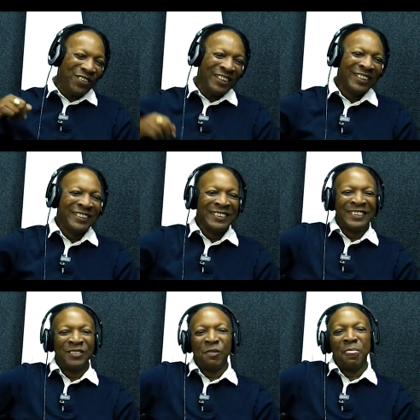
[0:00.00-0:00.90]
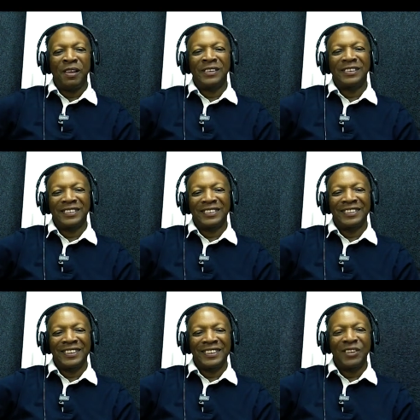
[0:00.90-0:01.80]
Pop. He's great. He's great.
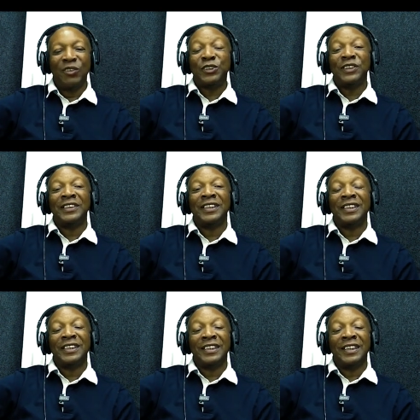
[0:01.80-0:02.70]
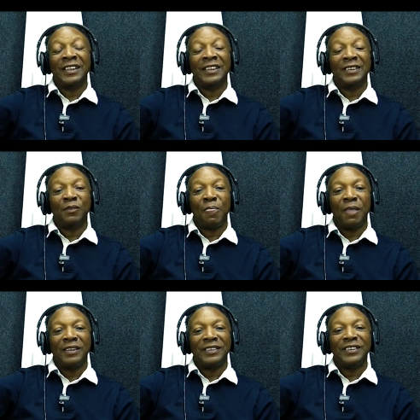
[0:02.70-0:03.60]
Fantastic. What? He's a good
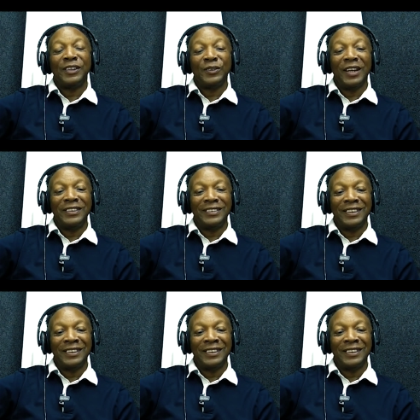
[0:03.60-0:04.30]
dancer. Very good. good.